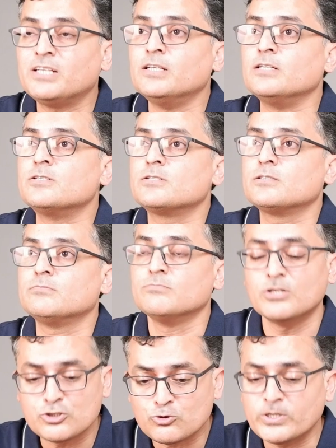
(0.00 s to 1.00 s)
big
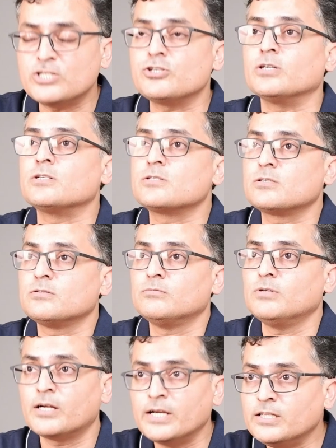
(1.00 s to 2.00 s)
things, soya
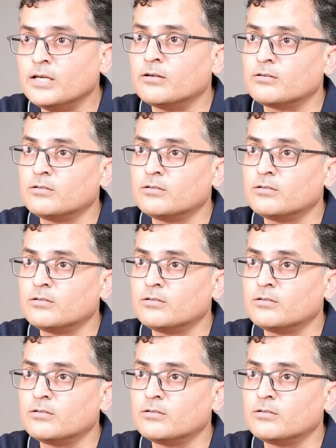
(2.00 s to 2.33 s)
chunks are right